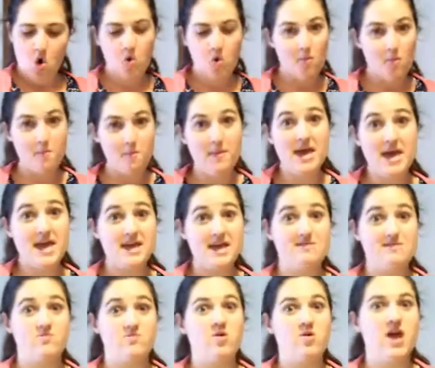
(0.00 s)

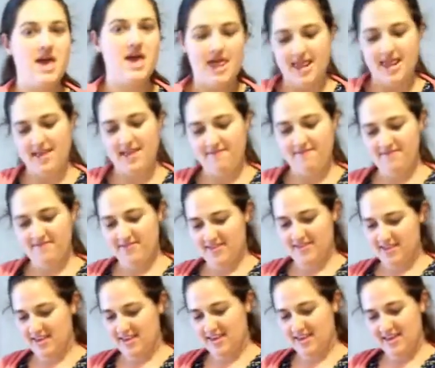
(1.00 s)
Homemade bread.
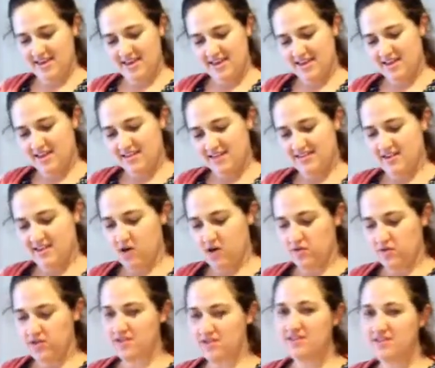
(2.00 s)
So
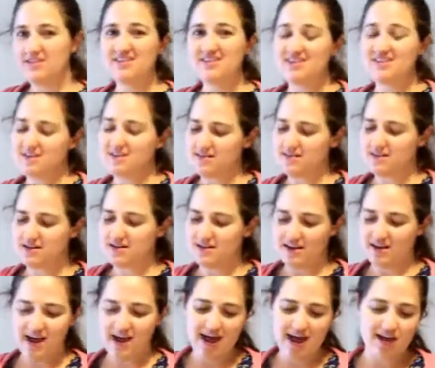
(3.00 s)
this is,
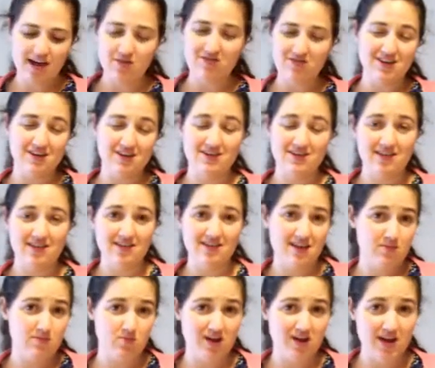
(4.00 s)
I don't think it tastes
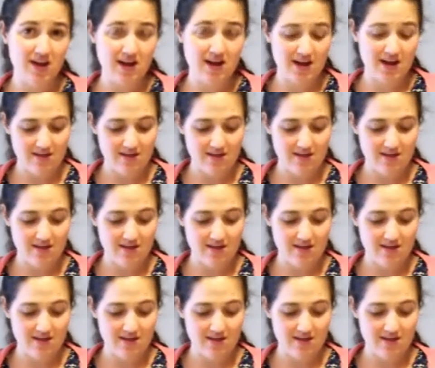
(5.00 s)
like bread.